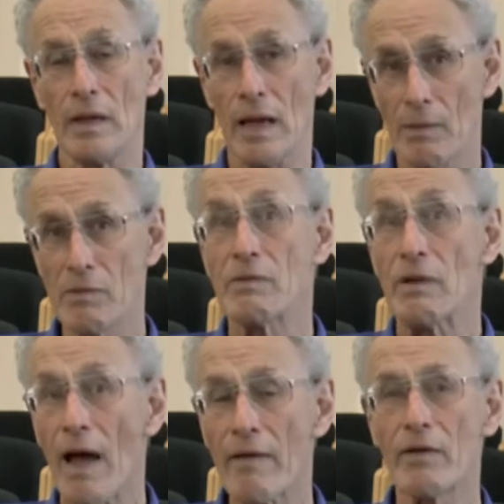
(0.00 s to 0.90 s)
I was
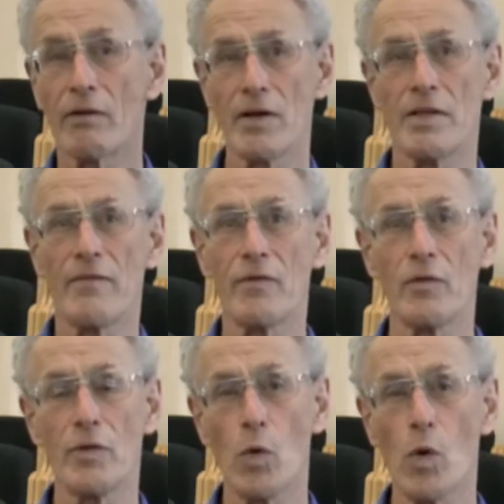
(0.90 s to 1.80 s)
having great
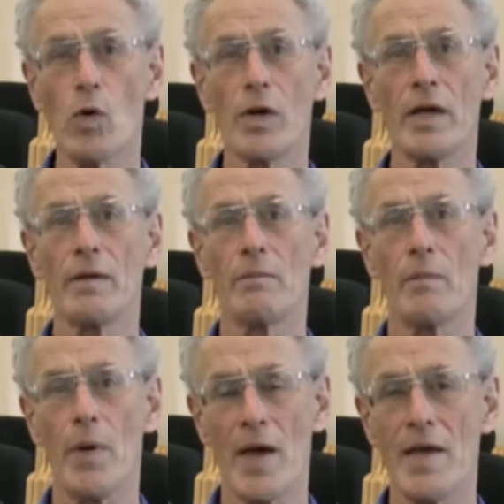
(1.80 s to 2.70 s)
difficulty walking,
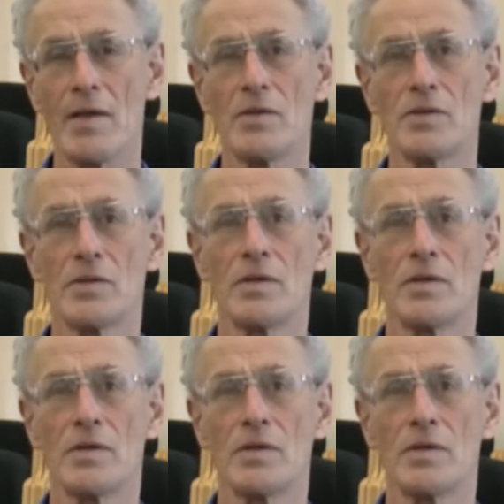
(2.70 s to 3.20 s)
pains,